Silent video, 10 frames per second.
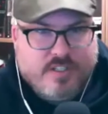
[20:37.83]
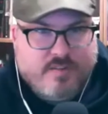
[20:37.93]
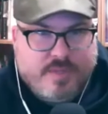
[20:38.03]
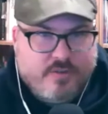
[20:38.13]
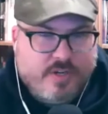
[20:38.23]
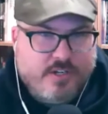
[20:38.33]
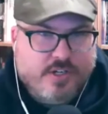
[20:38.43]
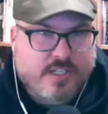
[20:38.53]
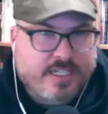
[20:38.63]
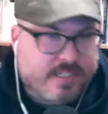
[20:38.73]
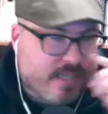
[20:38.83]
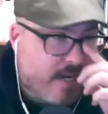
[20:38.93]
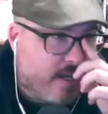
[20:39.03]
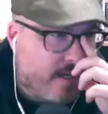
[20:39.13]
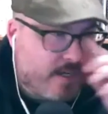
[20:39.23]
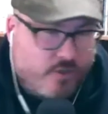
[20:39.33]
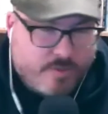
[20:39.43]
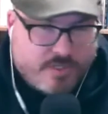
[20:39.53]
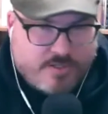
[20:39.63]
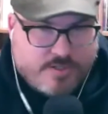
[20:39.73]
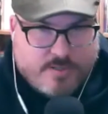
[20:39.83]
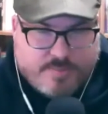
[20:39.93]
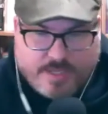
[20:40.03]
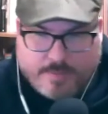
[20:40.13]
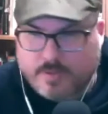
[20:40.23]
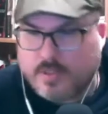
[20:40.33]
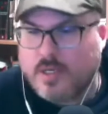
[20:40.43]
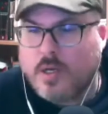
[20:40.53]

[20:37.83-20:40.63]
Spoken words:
have been traditionally attributed to certain people.